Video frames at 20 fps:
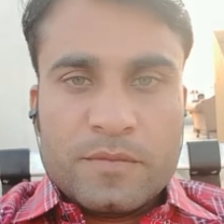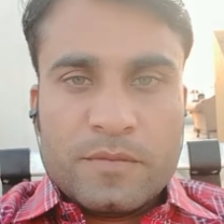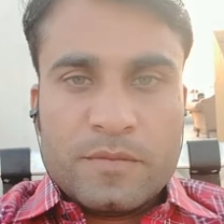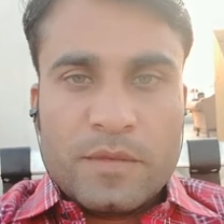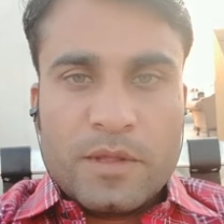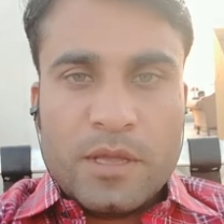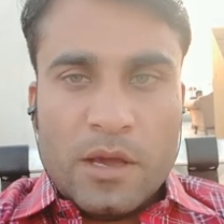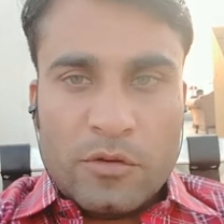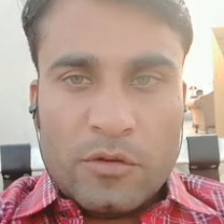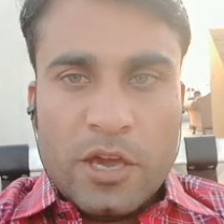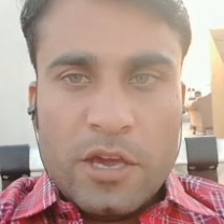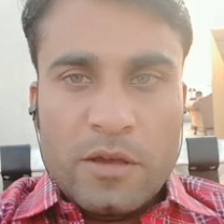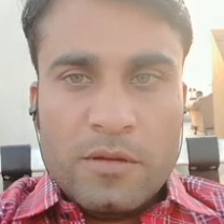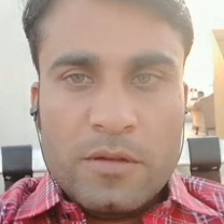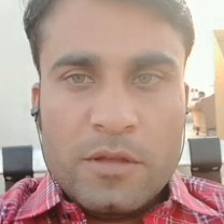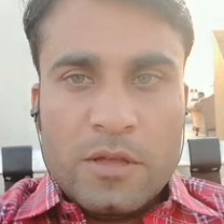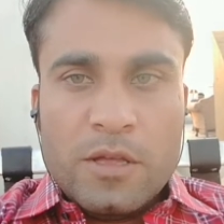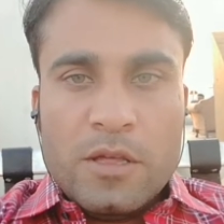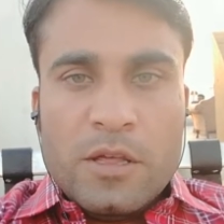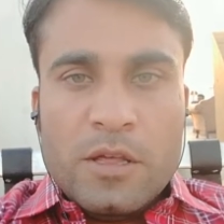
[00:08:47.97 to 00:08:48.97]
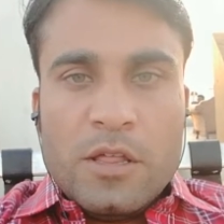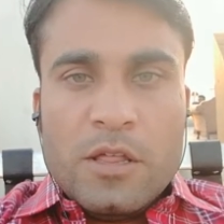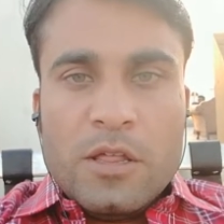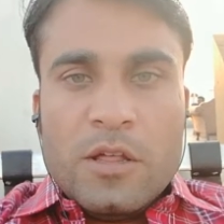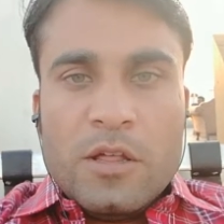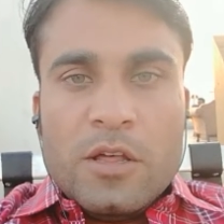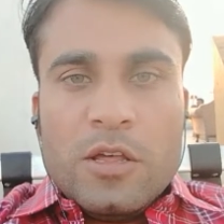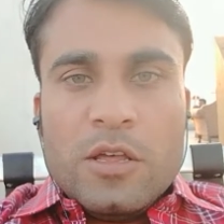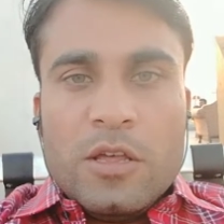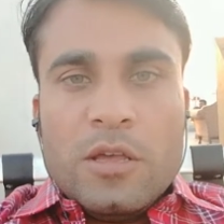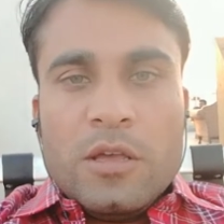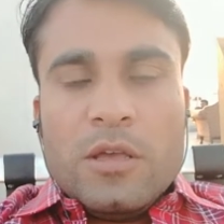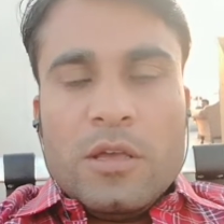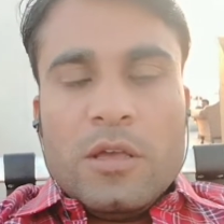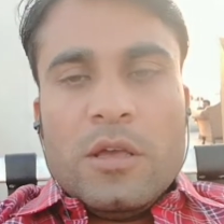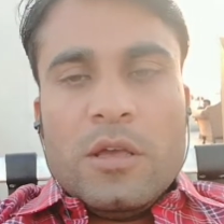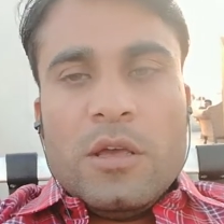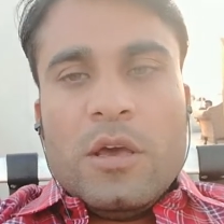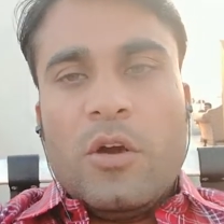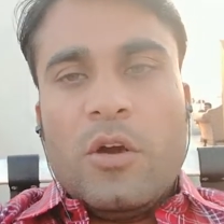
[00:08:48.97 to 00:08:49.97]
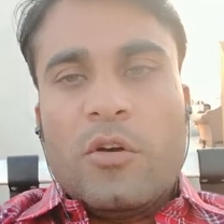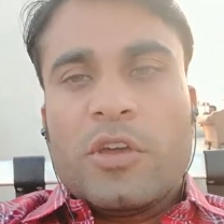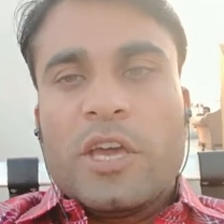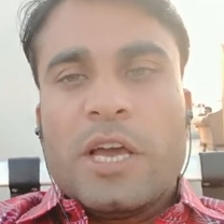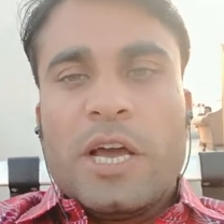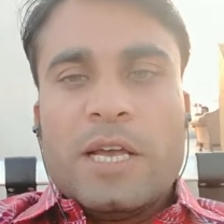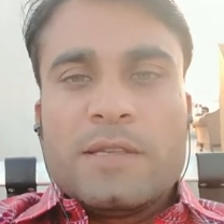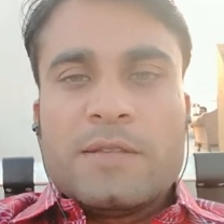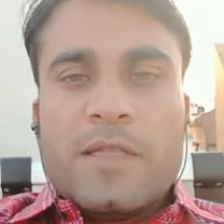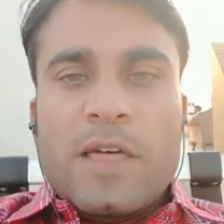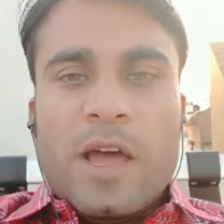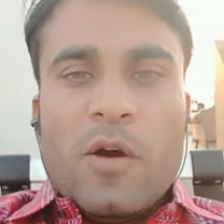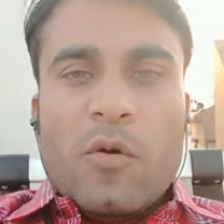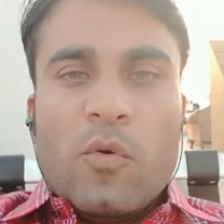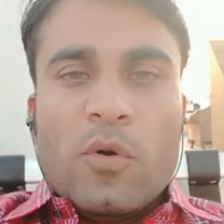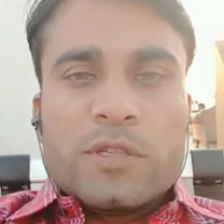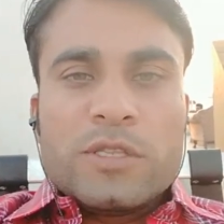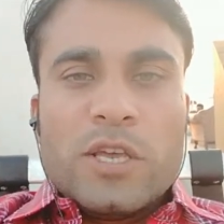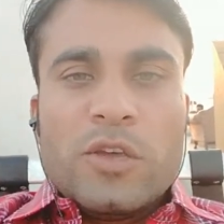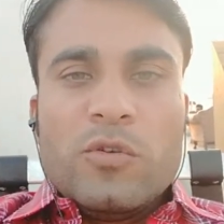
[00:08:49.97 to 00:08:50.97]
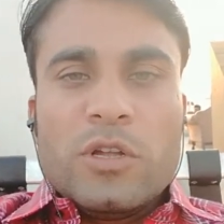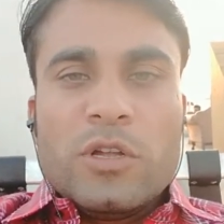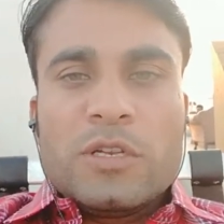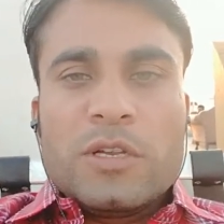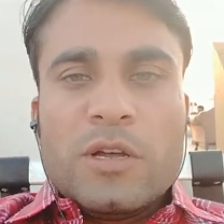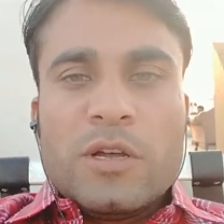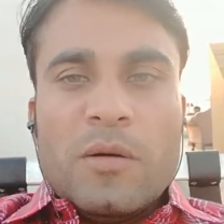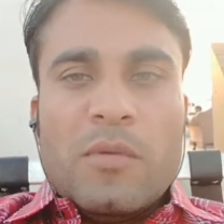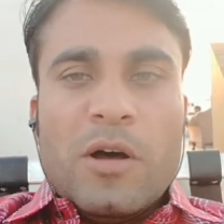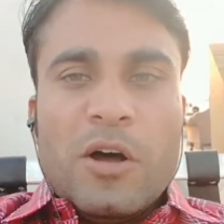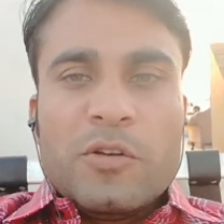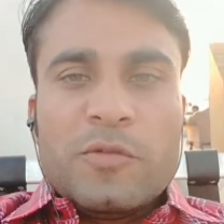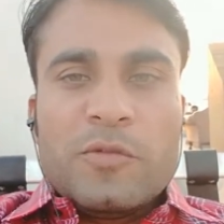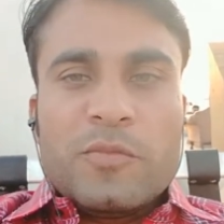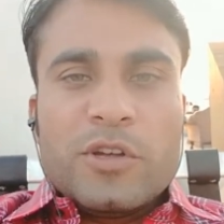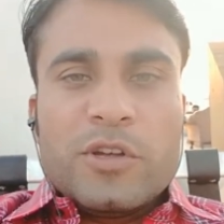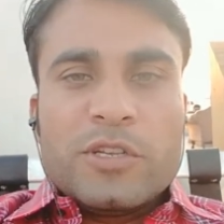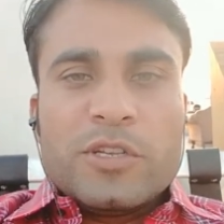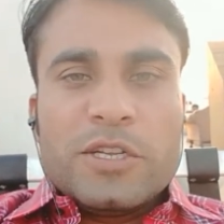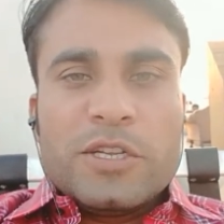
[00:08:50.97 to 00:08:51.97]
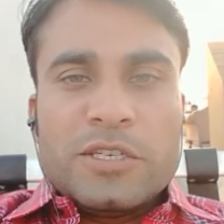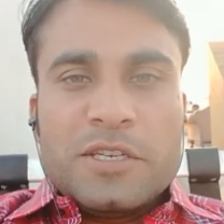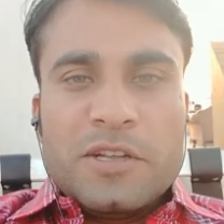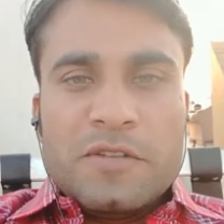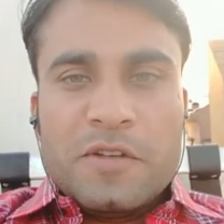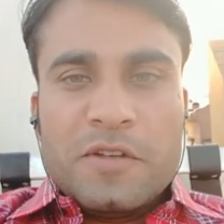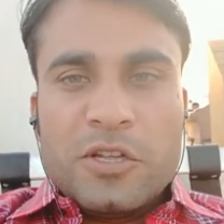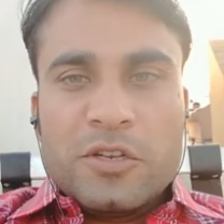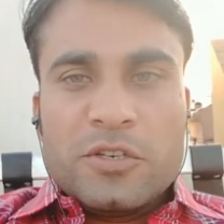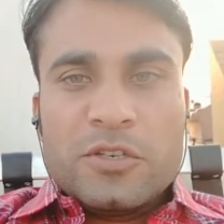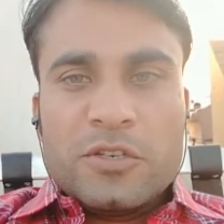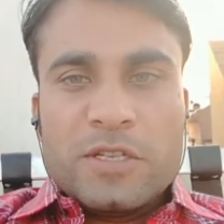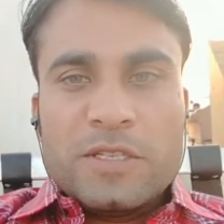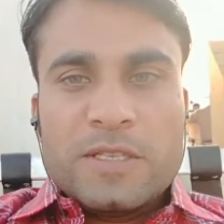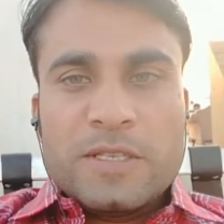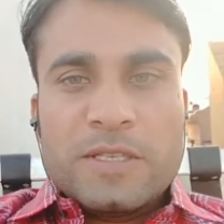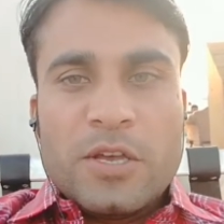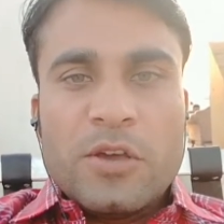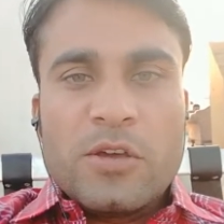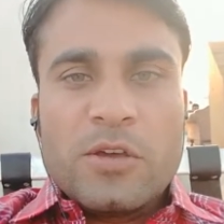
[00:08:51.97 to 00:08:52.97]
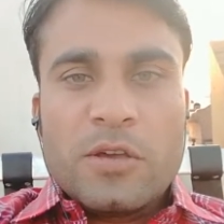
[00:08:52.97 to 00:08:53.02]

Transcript: Okay? Okay guys, that was the unit about present indefinite tense.